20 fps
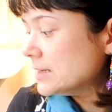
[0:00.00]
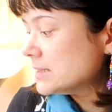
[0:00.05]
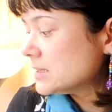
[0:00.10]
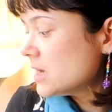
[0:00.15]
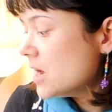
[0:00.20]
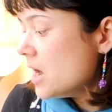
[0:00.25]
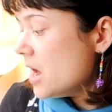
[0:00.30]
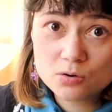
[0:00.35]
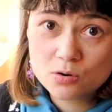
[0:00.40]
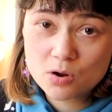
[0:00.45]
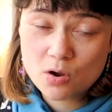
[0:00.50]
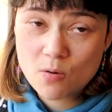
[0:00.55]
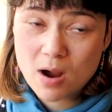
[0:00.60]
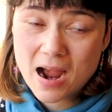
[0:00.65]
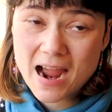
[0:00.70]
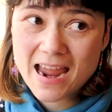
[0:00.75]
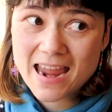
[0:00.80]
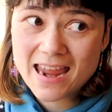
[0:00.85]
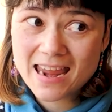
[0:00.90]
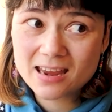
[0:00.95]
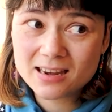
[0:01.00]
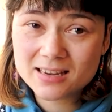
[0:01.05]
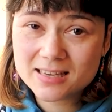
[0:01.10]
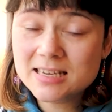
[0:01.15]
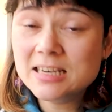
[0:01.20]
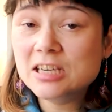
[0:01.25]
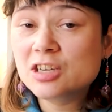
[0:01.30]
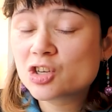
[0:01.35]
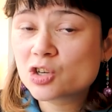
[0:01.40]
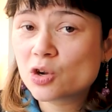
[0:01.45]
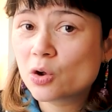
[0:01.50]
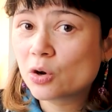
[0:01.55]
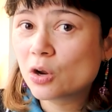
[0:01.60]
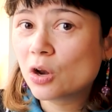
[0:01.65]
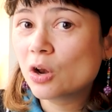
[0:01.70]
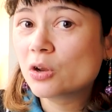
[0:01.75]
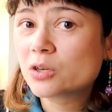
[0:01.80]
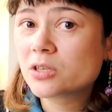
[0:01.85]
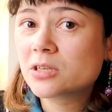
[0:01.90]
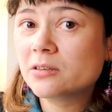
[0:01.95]
is, you know, I teach on
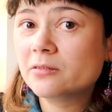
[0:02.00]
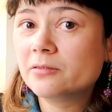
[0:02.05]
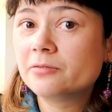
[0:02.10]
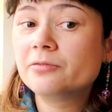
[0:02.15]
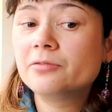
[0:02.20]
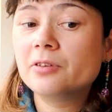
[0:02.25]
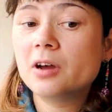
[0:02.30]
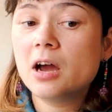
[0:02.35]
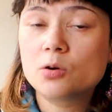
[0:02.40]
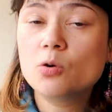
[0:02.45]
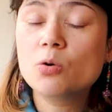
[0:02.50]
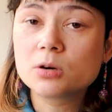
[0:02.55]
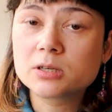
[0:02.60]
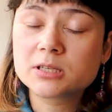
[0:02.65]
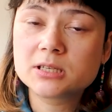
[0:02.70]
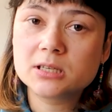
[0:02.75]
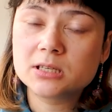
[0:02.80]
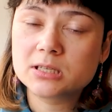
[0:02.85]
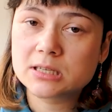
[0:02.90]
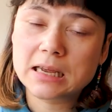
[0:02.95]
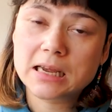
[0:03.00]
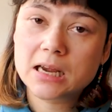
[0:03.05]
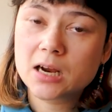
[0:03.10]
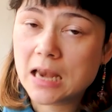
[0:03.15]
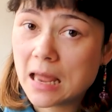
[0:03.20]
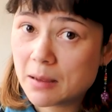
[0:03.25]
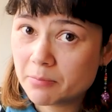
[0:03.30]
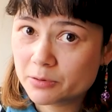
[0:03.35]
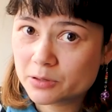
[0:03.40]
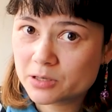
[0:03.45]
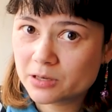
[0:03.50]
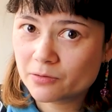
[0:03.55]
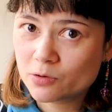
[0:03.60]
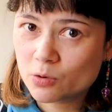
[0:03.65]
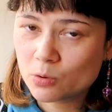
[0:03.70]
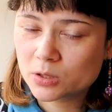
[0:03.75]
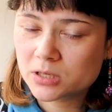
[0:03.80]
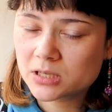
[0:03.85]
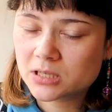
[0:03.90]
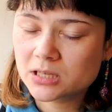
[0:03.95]
a lot of courses, like collaborative
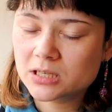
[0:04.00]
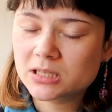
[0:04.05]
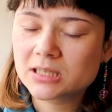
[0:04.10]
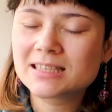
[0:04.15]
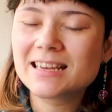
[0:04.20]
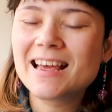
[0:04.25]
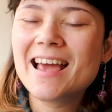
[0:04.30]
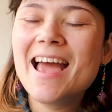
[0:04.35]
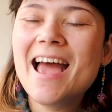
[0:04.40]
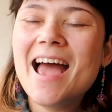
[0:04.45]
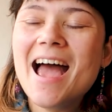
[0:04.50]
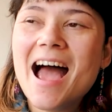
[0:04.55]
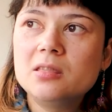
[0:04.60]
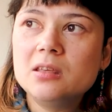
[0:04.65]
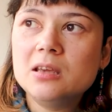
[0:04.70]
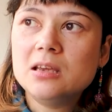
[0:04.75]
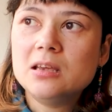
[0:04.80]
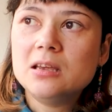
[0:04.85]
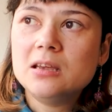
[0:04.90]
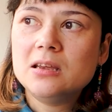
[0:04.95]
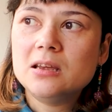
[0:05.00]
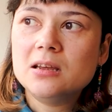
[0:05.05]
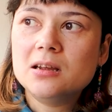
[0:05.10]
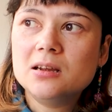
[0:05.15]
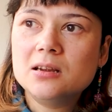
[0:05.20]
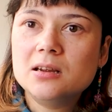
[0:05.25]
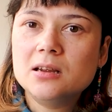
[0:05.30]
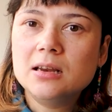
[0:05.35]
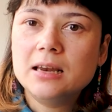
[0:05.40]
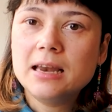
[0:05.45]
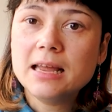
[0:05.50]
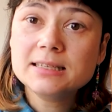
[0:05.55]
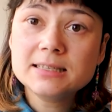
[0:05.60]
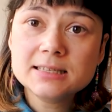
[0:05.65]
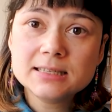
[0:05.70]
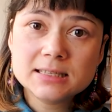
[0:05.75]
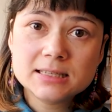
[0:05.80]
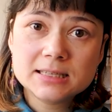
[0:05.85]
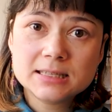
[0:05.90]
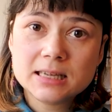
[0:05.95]
courses. The
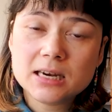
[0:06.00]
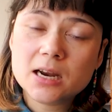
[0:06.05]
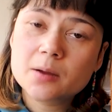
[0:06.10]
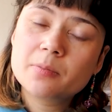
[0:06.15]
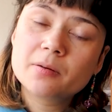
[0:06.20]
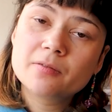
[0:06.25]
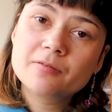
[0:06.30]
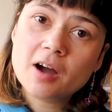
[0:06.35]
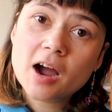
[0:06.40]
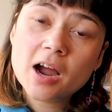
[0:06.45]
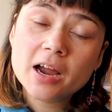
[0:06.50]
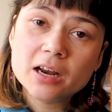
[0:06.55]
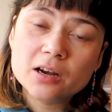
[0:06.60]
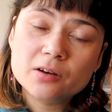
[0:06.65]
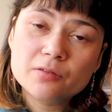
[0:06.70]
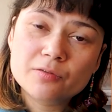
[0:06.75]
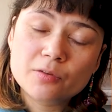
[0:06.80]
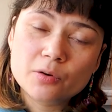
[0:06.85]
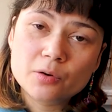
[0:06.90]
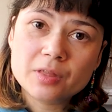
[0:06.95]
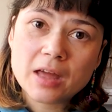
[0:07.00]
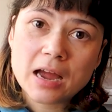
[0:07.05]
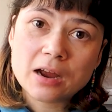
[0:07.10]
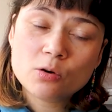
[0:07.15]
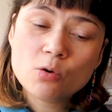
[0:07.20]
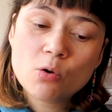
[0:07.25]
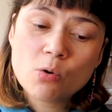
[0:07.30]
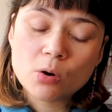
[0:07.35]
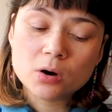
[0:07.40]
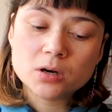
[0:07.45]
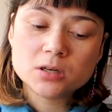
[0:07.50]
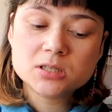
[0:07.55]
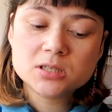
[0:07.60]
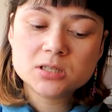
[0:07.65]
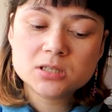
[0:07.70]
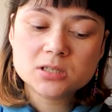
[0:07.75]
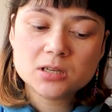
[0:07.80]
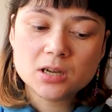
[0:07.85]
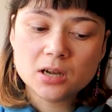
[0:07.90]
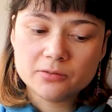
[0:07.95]
lessons that I provide for that
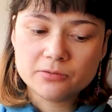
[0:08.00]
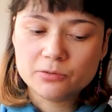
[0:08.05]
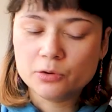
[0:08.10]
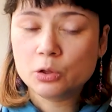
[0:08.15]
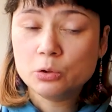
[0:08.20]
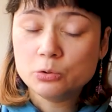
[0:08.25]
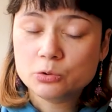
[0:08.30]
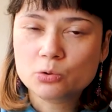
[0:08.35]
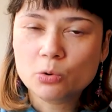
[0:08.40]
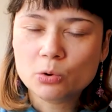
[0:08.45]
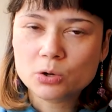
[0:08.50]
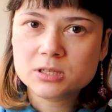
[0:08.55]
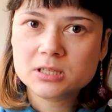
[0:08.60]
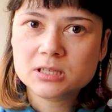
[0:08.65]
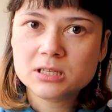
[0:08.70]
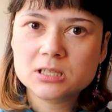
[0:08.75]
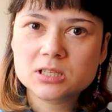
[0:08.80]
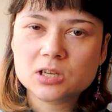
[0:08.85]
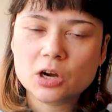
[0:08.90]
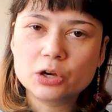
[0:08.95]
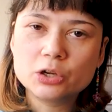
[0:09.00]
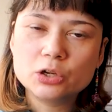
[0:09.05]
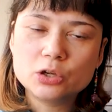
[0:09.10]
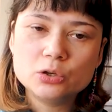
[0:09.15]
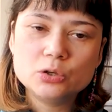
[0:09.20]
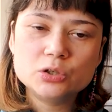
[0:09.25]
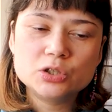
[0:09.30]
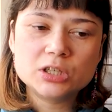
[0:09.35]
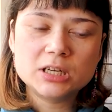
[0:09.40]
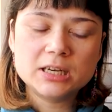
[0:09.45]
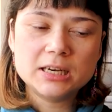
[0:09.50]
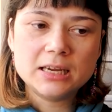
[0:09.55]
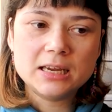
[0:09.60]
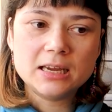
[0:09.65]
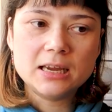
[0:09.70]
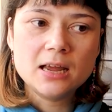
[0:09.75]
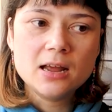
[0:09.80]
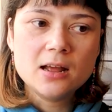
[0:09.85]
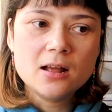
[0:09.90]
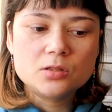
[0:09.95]
course, uh, for those courses, are
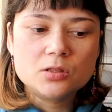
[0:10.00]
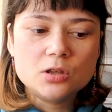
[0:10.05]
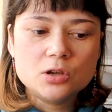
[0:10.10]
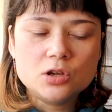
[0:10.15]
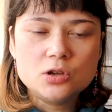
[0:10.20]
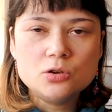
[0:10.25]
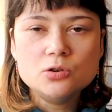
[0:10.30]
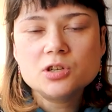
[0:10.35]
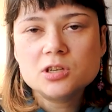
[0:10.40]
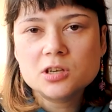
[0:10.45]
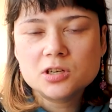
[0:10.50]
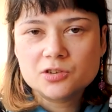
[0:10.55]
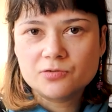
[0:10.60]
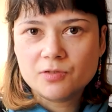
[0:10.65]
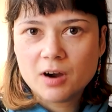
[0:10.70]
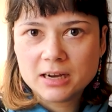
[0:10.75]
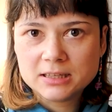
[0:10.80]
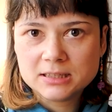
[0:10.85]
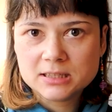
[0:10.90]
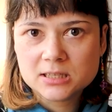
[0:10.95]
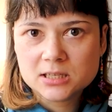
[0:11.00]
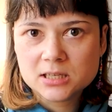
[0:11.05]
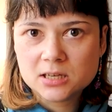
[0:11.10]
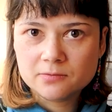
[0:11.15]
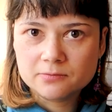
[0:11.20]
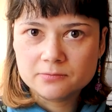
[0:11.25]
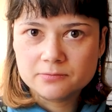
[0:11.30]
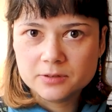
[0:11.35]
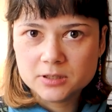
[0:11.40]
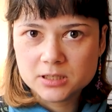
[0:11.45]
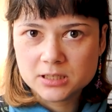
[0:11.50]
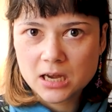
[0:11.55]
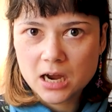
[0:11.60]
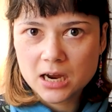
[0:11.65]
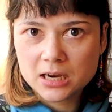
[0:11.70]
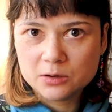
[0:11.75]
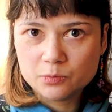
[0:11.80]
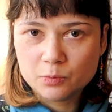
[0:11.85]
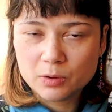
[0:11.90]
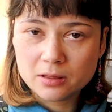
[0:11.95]
usually the usage rights
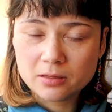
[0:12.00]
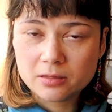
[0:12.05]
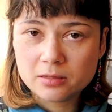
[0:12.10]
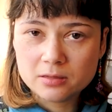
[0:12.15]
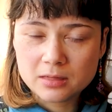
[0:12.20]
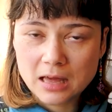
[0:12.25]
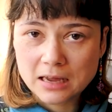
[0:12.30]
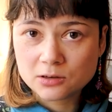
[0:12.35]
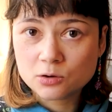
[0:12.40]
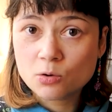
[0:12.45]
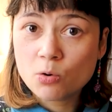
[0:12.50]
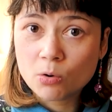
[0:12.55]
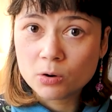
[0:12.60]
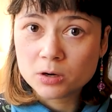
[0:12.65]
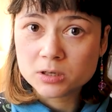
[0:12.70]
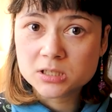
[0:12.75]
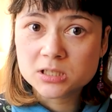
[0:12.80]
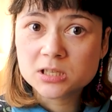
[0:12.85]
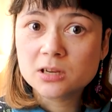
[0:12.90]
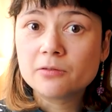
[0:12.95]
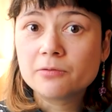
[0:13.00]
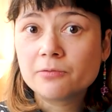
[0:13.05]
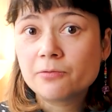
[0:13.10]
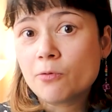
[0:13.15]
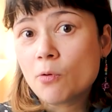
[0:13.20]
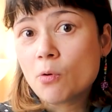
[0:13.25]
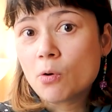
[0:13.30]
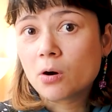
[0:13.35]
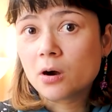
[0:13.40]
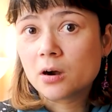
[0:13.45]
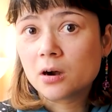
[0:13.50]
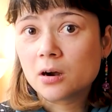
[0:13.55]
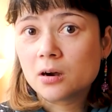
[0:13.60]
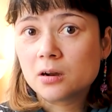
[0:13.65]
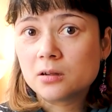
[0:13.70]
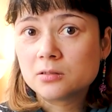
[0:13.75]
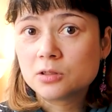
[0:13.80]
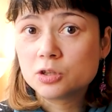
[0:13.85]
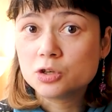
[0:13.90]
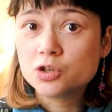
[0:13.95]
reside with that course for
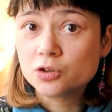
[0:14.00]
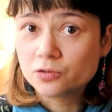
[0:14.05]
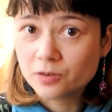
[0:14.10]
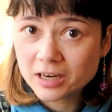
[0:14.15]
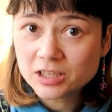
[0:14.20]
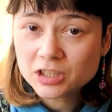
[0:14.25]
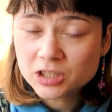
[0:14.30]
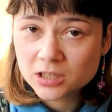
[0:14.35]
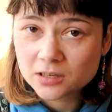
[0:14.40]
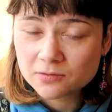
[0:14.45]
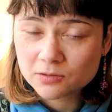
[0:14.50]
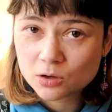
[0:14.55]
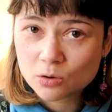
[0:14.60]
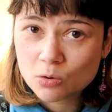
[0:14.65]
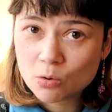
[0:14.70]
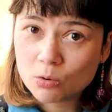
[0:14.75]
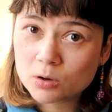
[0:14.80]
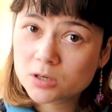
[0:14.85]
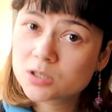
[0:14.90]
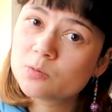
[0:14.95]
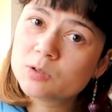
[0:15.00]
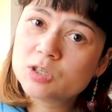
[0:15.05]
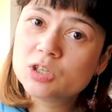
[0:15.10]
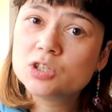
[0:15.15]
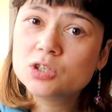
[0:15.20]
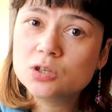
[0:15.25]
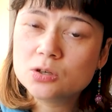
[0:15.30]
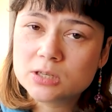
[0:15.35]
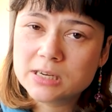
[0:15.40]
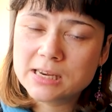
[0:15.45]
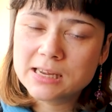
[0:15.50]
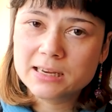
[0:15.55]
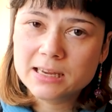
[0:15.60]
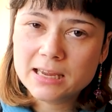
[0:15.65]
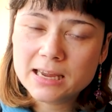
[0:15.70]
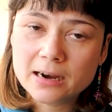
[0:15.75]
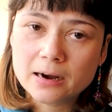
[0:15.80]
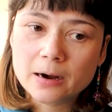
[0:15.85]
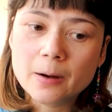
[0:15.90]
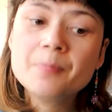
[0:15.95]
the duration of the course, which is usually a
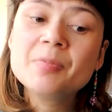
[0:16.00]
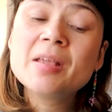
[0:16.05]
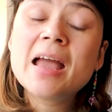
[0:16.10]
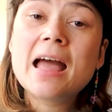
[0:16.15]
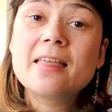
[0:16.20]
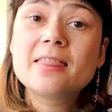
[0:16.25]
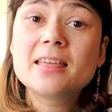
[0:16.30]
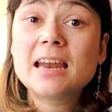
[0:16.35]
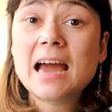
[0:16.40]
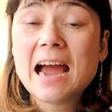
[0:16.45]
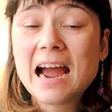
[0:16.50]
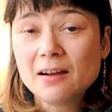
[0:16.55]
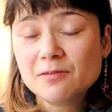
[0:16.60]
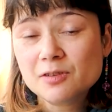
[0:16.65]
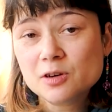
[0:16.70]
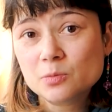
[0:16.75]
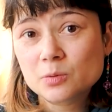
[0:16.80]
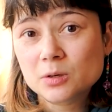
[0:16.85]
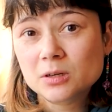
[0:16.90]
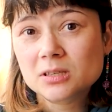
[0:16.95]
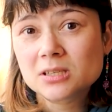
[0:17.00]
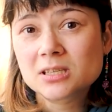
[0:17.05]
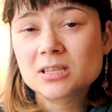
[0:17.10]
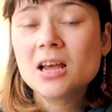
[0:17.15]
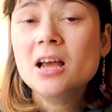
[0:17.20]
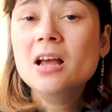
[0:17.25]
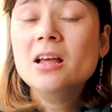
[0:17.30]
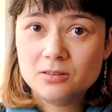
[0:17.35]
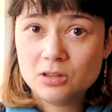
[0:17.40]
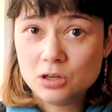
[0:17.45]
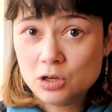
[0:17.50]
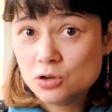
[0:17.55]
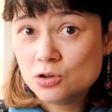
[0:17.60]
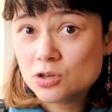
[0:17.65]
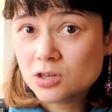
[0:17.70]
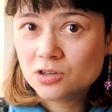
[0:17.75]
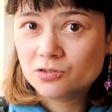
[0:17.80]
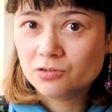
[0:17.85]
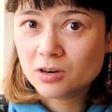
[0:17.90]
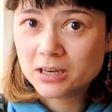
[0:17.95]
year. And then afterwards, the
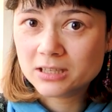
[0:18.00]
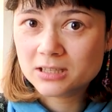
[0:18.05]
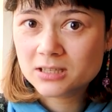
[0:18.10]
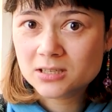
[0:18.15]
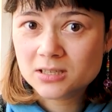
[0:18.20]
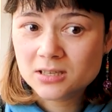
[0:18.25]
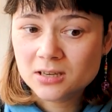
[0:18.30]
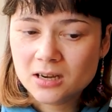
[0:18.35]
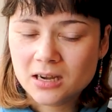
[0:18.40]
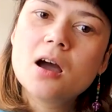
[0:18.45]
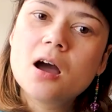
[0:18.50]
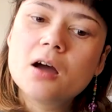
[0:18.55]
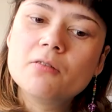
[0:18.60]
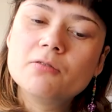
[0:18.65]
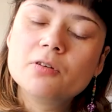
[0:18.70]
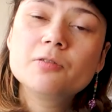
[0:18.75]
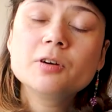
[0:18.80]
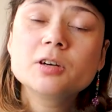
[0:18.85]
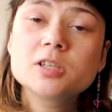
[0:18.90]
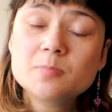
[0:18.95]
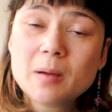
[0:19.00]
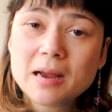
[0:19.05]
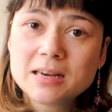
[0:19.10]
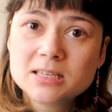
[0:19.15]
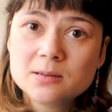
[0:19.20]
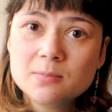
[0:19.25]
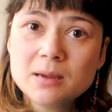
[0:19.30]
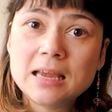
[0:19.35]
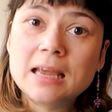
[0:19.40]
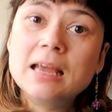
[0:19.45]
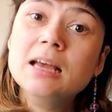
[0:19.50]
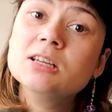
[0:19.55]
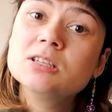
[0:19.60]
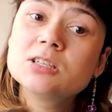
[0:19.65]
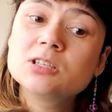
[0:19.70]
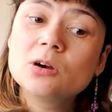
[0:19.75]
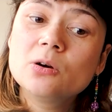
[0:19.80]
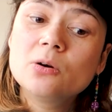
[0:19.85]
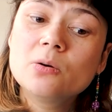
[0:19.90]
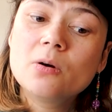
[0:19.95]
usage rights uh, reverts back to me.
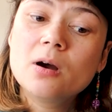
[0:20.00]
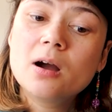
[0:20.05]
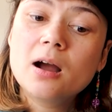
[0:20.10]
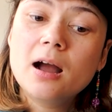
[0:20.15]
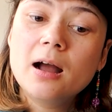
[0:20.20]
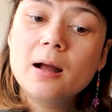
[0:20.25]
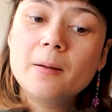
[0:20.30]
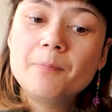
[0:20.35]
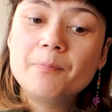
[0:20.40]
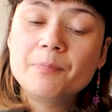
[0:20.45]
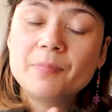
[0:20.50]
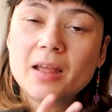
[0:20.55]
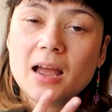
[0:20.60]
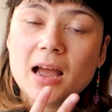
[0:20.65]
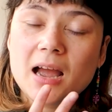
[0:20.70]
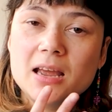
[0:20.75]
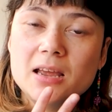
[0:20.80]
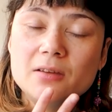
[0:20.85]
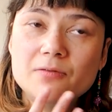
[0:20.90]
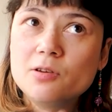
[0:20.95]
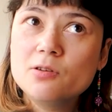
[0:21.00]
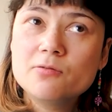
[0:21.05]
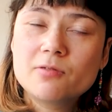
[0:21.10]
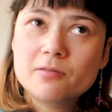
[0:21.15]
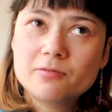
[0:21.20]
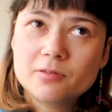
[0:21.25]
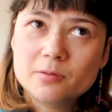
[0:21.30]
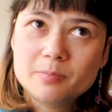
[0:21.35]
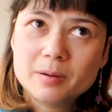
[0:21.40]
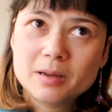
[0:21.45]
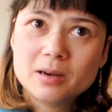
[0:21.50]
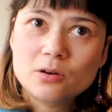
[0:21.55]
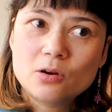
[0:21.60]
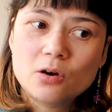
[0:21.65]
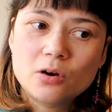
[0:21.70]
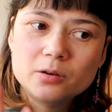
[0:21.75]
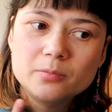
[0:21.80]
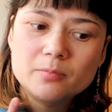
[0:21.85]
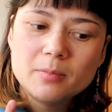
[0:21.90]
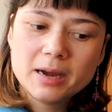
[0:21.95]
So um, if you've ever been
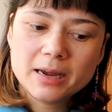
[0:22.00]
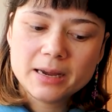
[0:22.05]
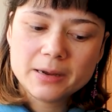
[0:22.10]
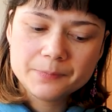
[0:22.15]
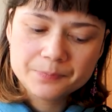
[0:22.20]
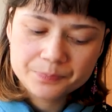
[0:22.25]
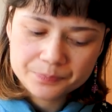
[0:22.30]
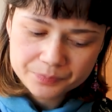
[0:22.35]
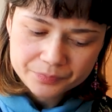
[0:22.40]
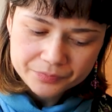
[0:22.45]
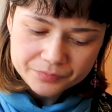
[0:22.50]
on my